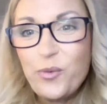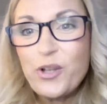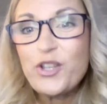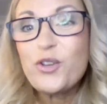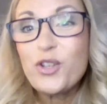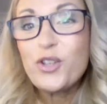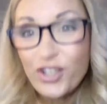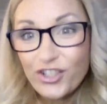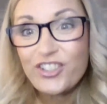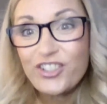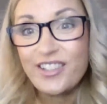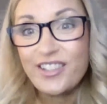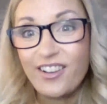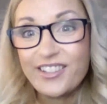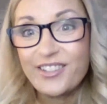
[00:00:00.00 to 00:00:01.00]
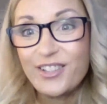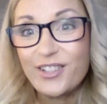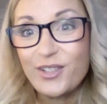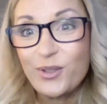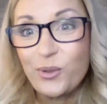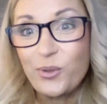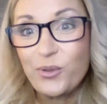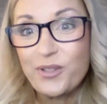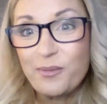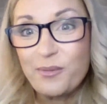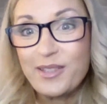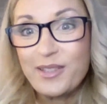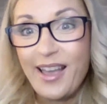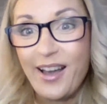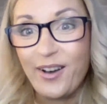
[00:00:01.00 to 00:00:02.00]
when you could just ask the source
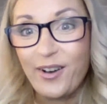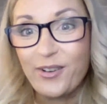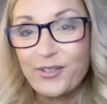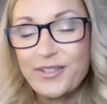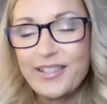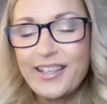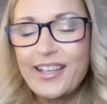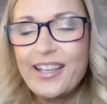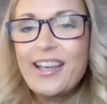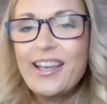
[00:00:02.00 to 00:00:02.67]
themselves?